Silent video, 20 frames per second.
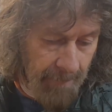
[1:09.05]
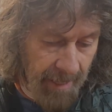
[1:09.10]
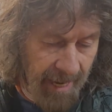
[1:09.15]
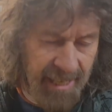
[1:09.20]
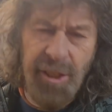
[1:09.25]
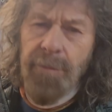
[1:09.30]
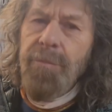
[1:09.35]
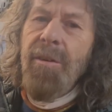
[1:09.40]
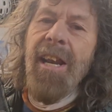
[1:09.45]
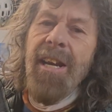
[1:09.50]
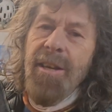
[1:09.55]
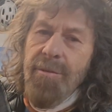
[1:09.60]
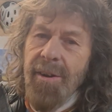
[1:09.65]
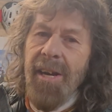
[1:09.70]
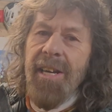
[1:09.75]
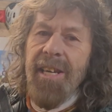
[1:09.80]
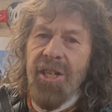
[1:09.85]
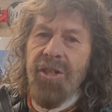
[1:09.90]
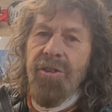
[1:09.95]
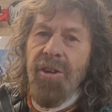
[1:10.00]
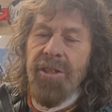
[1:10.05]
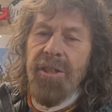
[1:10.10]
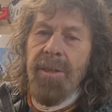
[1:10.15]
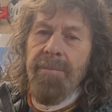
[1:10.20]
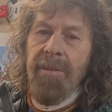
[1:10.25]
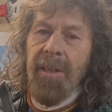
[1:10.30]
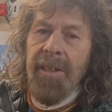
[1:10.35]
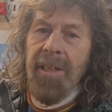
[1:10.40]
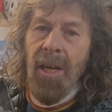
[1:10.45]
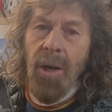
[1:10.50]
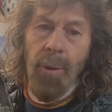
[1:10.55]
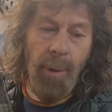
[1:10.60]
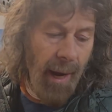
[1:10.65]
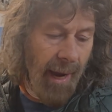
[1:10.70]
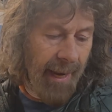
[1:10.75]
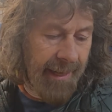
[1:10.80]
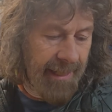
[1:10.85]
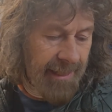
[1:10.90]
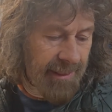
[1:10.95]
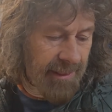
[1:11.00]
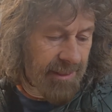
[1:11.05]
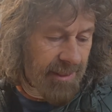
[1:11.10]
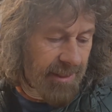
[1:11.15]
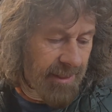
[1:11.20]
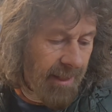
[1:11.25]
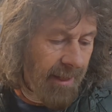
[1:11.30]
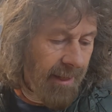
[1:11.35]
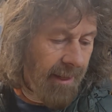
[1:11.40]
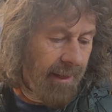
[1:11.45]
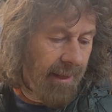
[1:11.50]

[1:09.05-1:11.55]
it's a really, really interesting video, and it